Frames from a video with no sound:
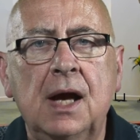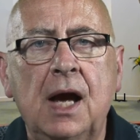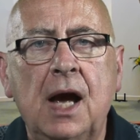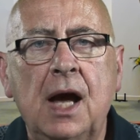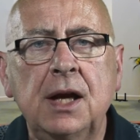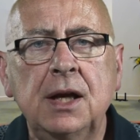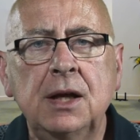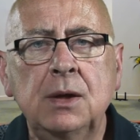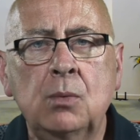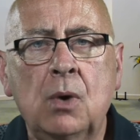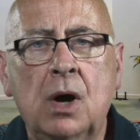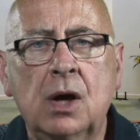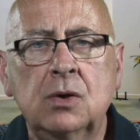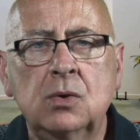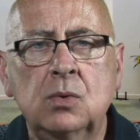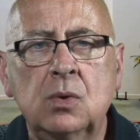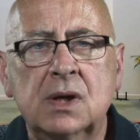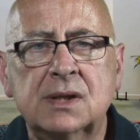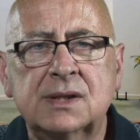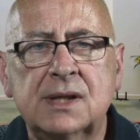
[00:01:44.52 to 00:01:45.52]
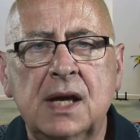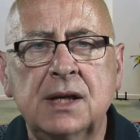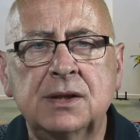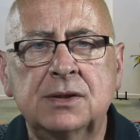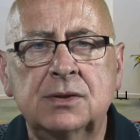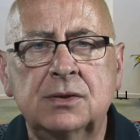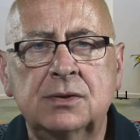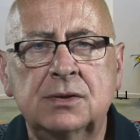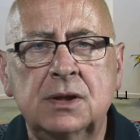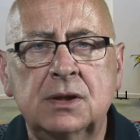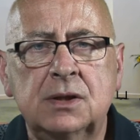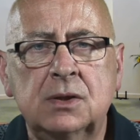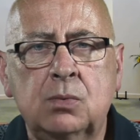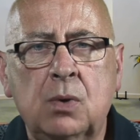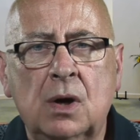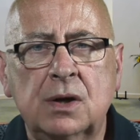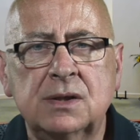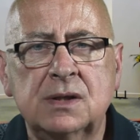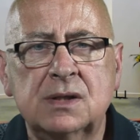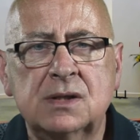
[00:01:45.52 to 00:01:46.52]
Anyone who has entered into
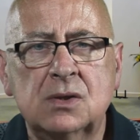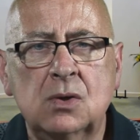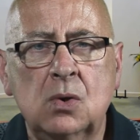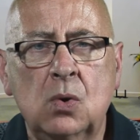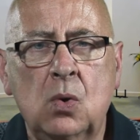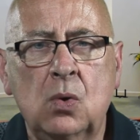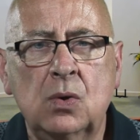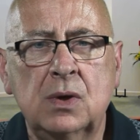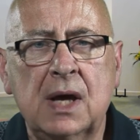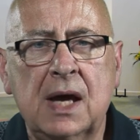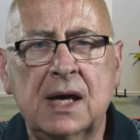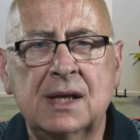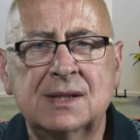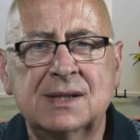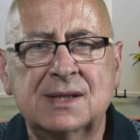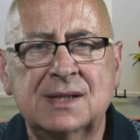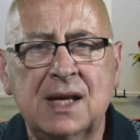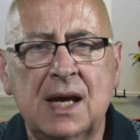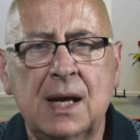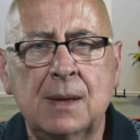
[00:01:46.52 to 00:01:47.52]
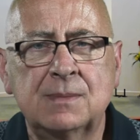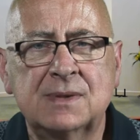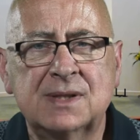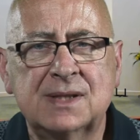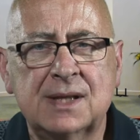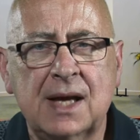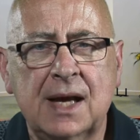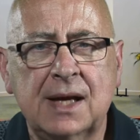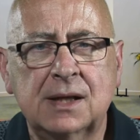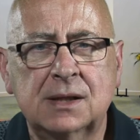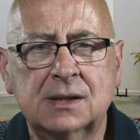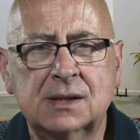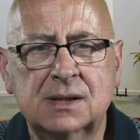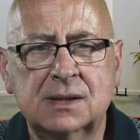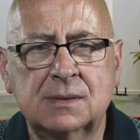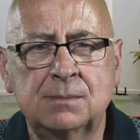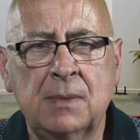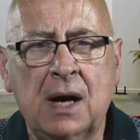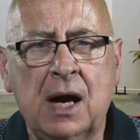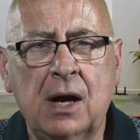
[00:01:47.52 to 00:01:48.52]
what is known as
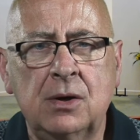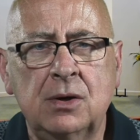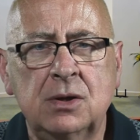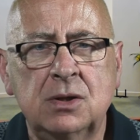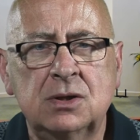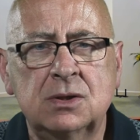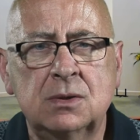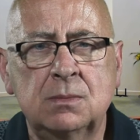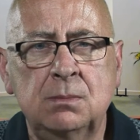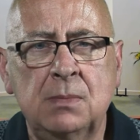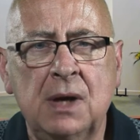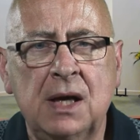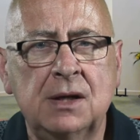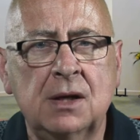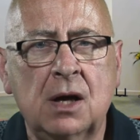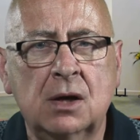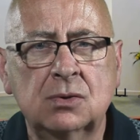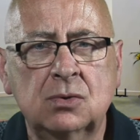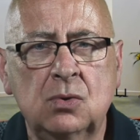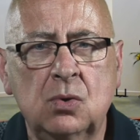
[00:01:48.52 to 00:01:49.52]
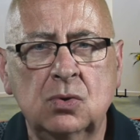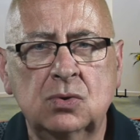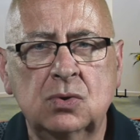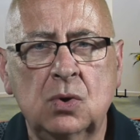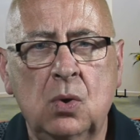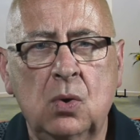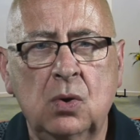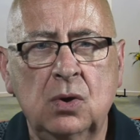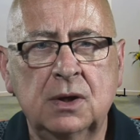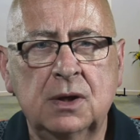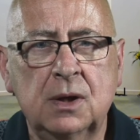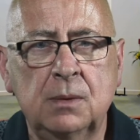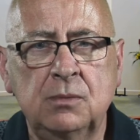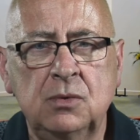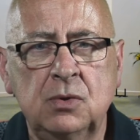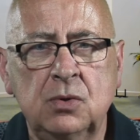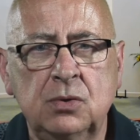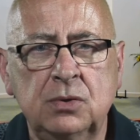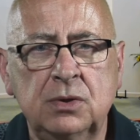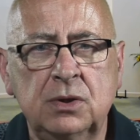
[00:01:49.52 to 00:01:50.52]
same-sex marriage may not go to Holy
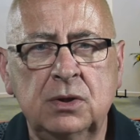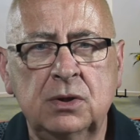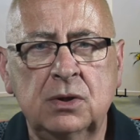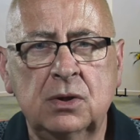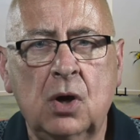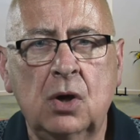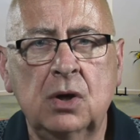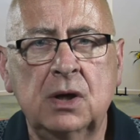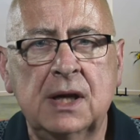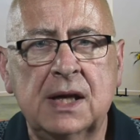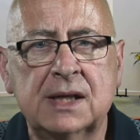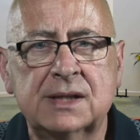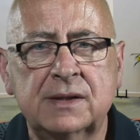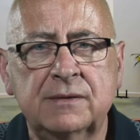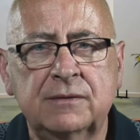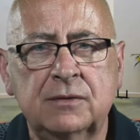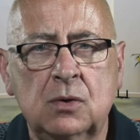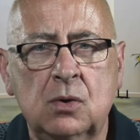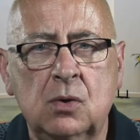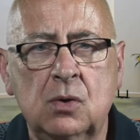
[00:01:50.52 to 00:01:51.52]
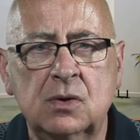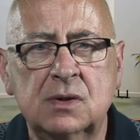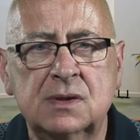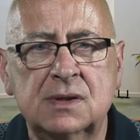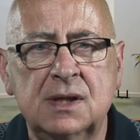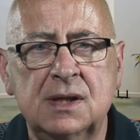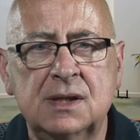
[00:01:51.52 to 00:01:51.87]
Communion unless, of course,